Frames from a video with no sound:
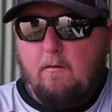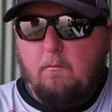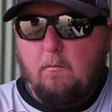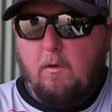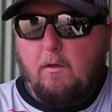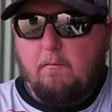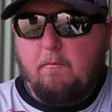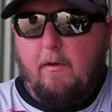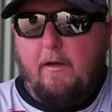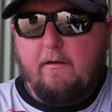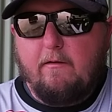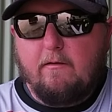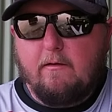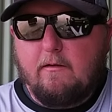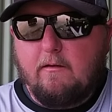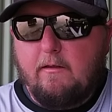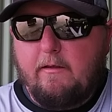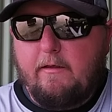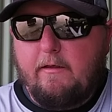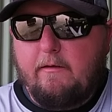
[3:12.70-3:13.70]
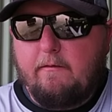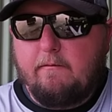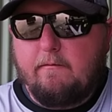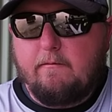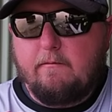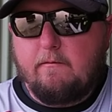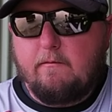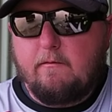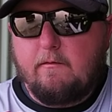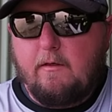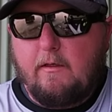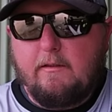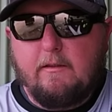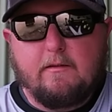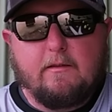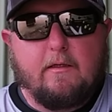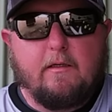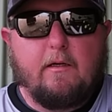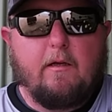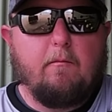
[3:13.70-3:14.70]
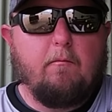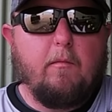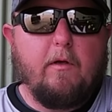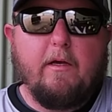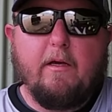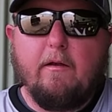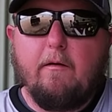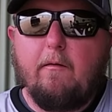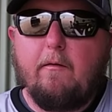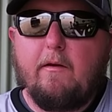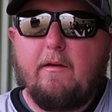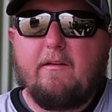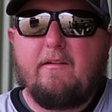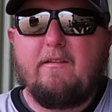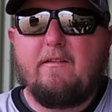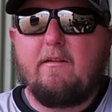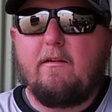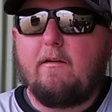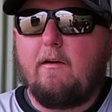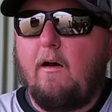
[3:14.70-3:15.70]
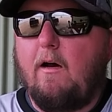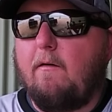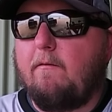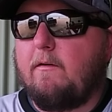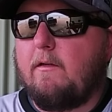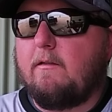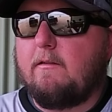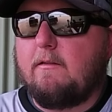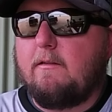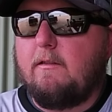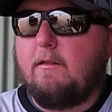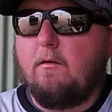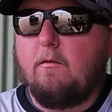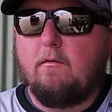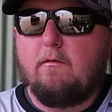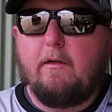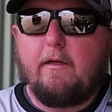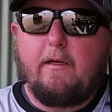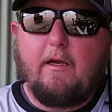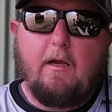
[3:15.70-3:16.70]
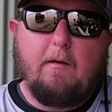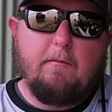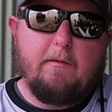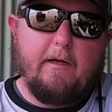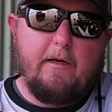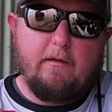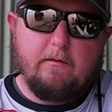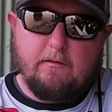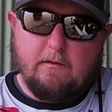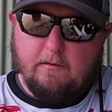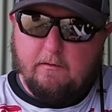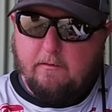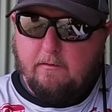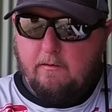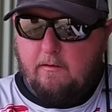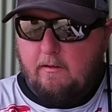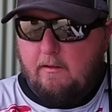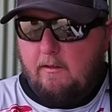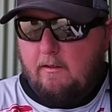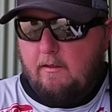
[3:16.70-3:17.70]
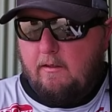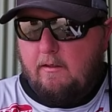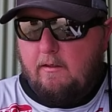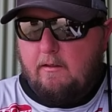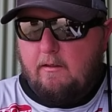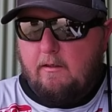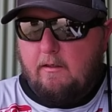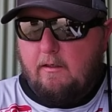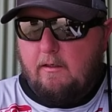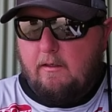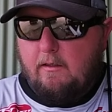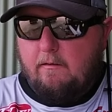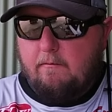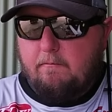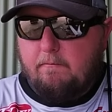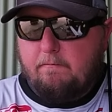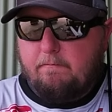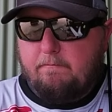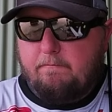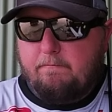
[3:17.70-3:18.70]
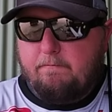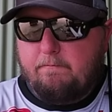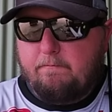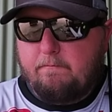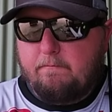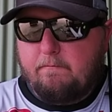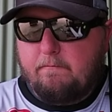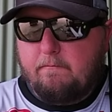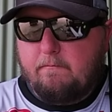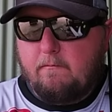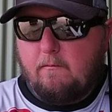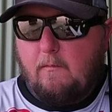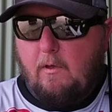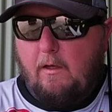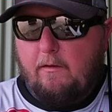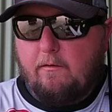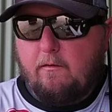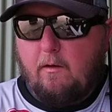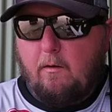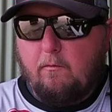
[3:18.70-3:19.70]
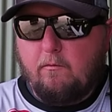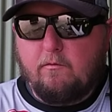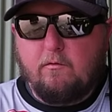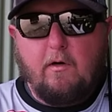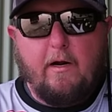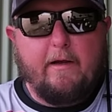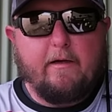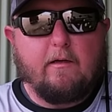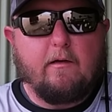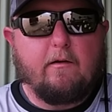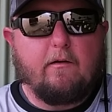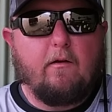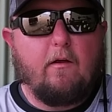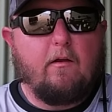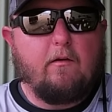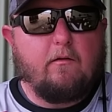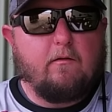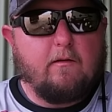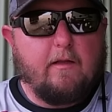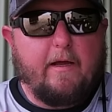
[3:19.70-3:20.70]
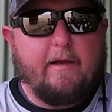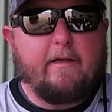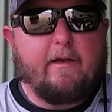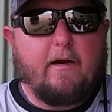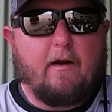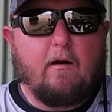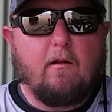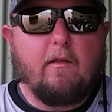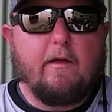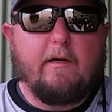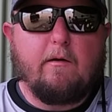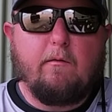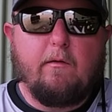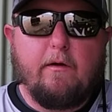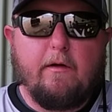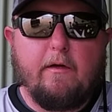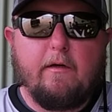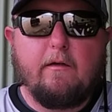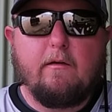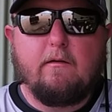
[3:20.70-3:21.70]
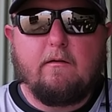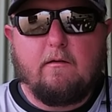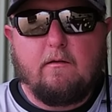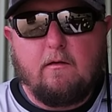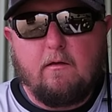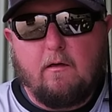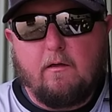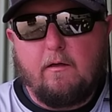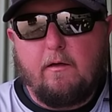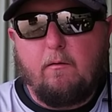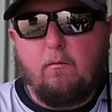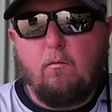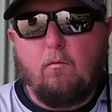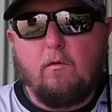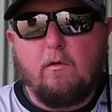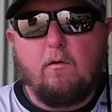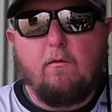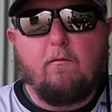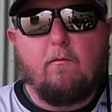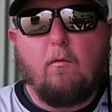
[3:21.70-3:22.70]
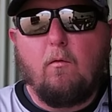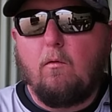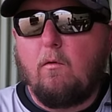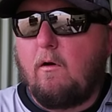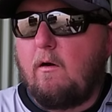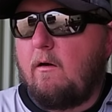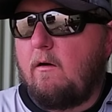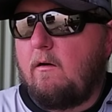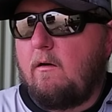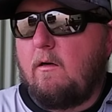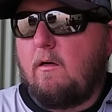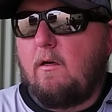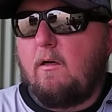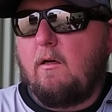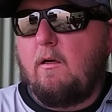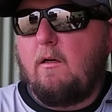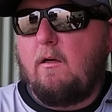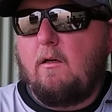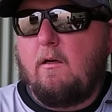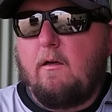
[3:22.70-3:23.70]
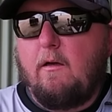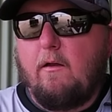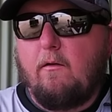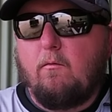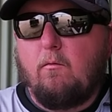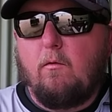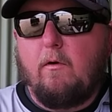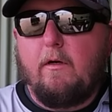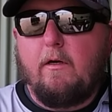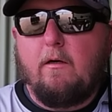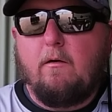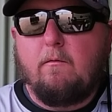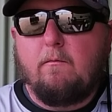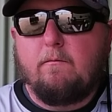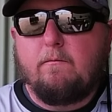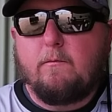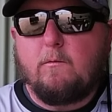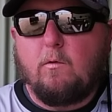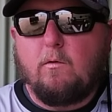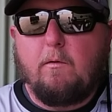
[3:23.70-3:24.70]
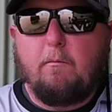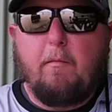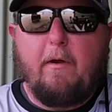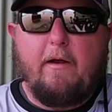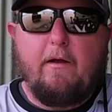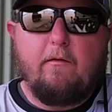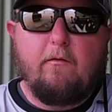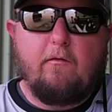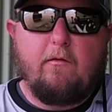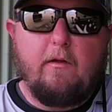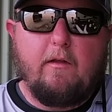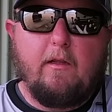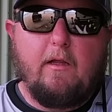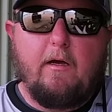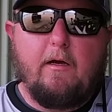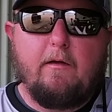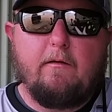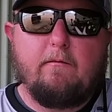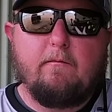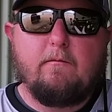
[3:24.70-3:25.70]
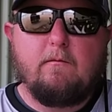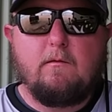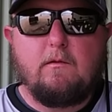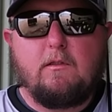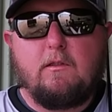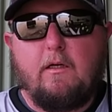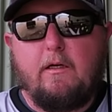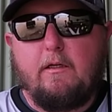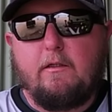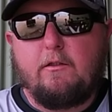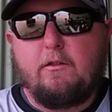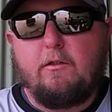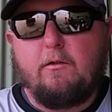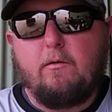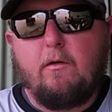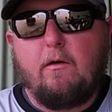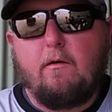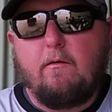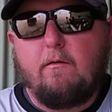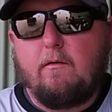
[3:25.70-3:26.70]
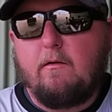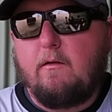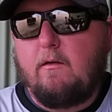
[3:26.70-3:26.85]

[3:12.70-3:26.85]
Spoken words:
but basically I just couldn't get bit. I mean, it's just a confidence deal it came down to. I was dragging a light Carolina rig on a 104 as well, 20-pound sunline shooter.